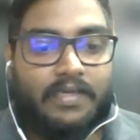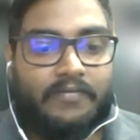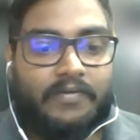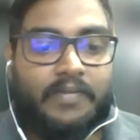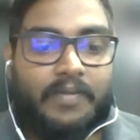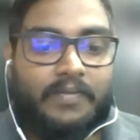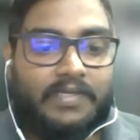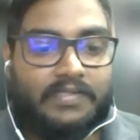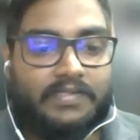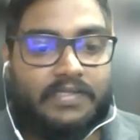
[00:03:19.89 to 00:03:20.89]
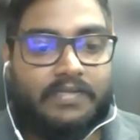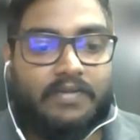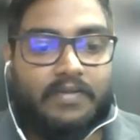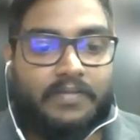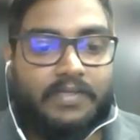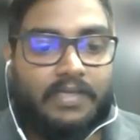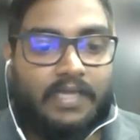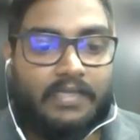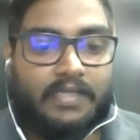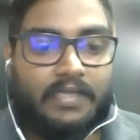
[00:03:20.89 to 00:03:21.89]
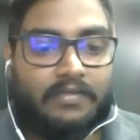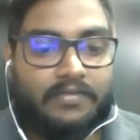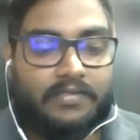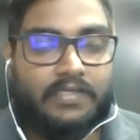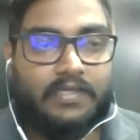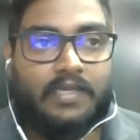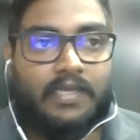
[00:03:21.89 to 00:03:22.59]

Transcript: web application development like that uh, uh,